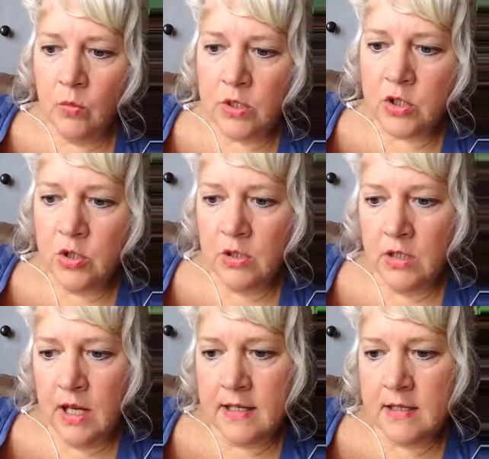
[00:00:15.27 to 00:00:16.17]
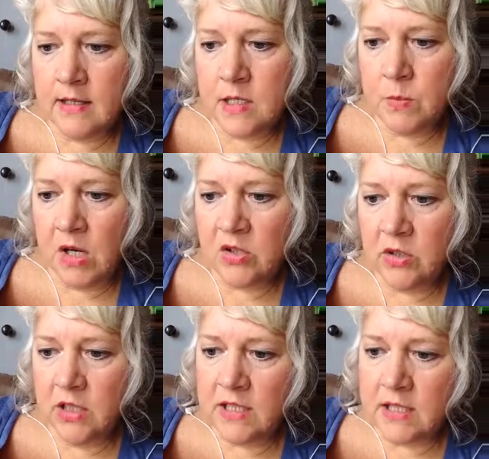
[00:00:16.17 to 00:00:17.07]
which utilizes
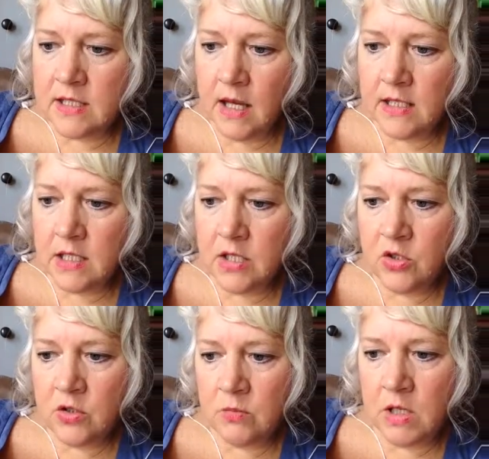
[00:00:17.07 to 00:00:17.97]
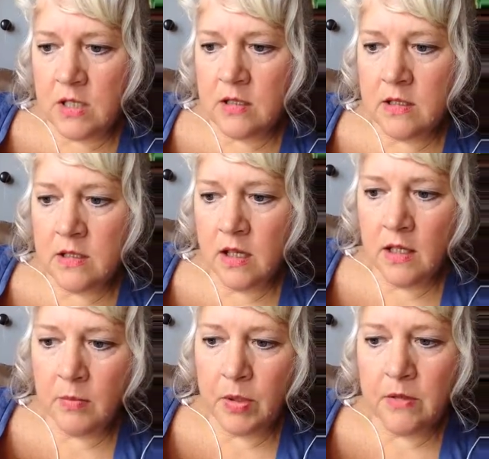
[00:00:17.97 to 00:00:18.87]
specially designed instruments
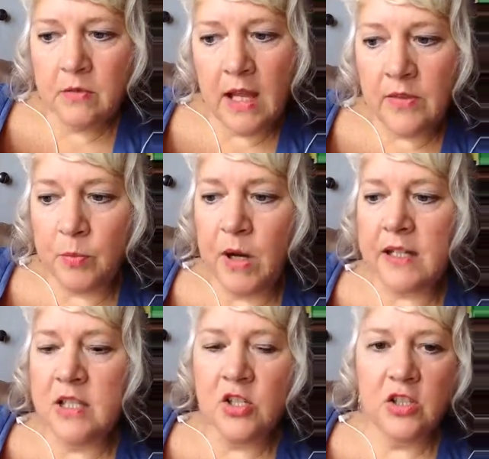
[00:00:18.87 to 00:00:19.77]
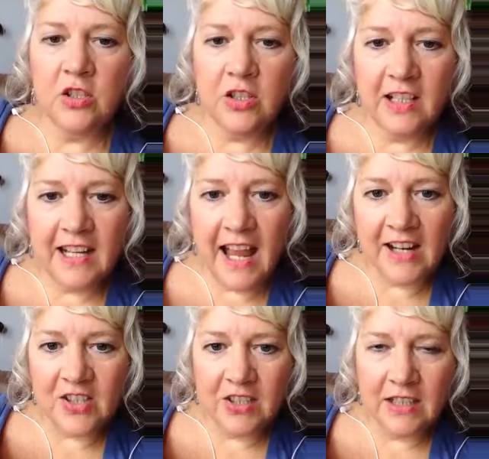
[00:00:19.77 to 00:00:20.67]
that the practitioner can
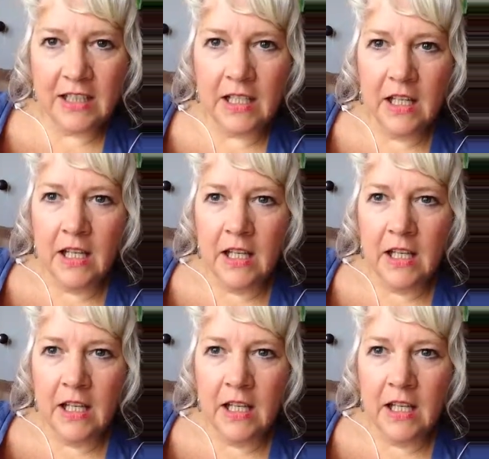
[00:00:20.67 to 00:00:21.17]
actually